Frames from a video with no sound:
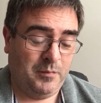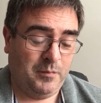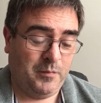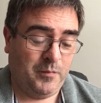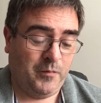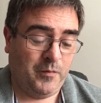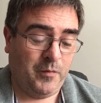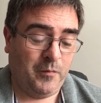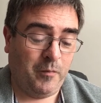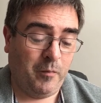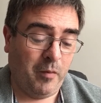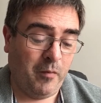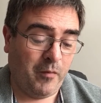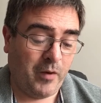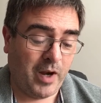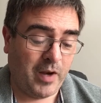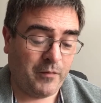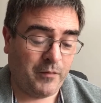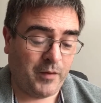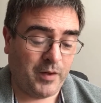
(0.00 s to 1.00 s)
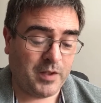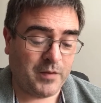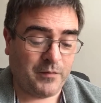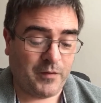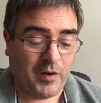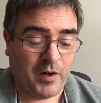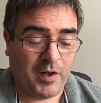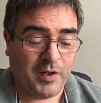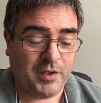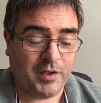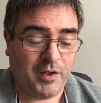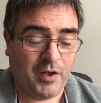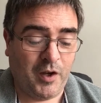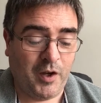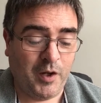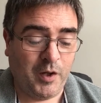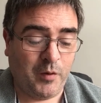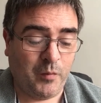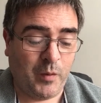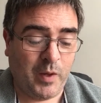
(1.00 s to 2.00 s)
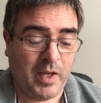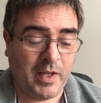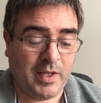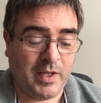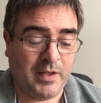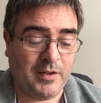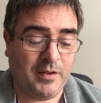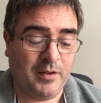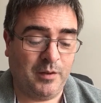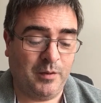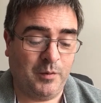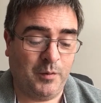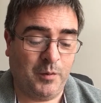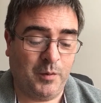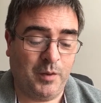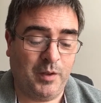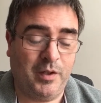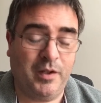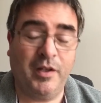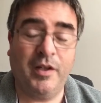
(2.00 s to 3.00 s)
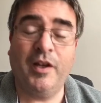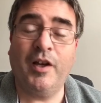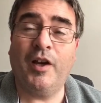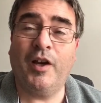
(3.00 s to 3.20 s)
For from the very first verse, how great is the Lord,